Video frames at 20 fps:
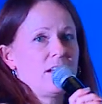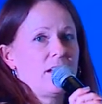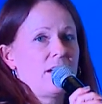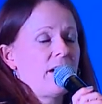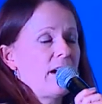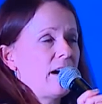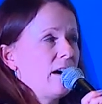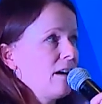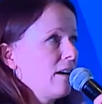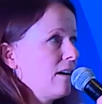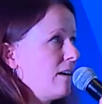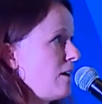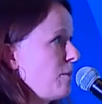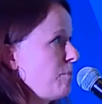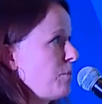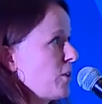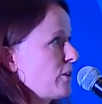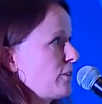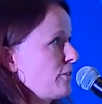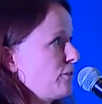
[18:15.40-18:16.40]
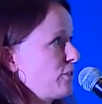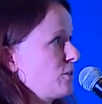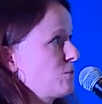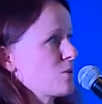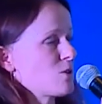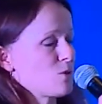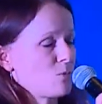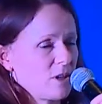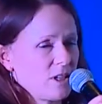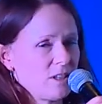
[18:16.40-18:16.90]
Apart from
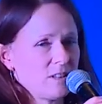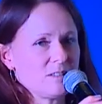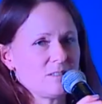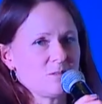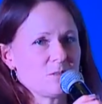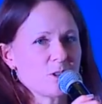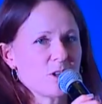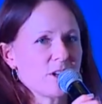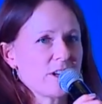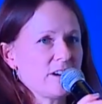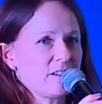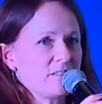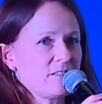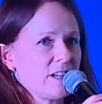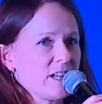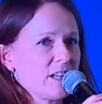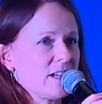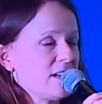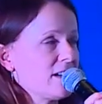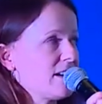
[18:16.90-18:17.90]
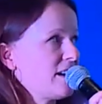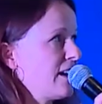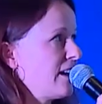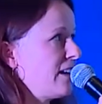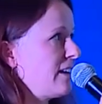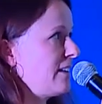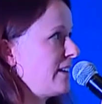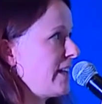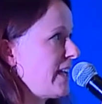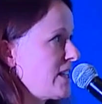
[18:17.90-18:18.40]
Sweden, we're here
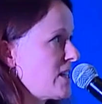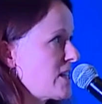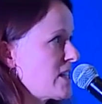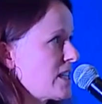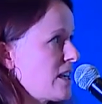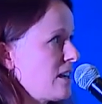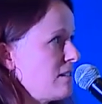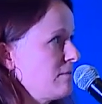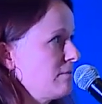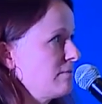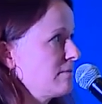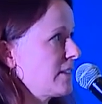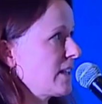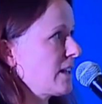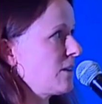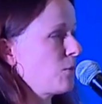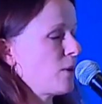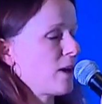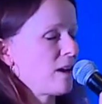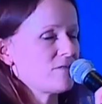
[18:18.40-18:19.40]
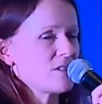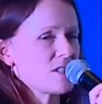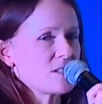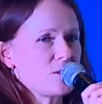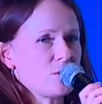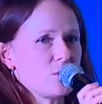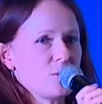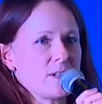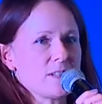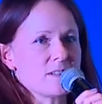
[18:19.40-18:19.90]
in India. We have a
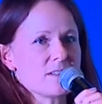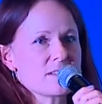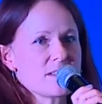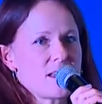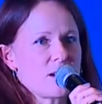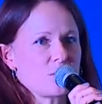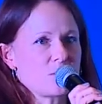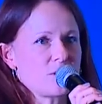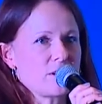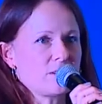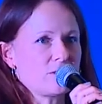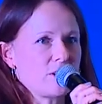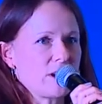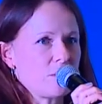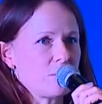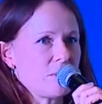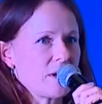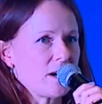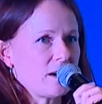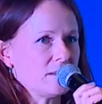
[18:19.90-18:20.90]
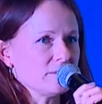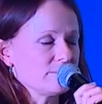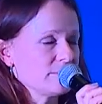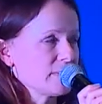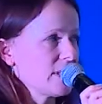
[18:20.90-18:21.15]
school in Saudi Arabia.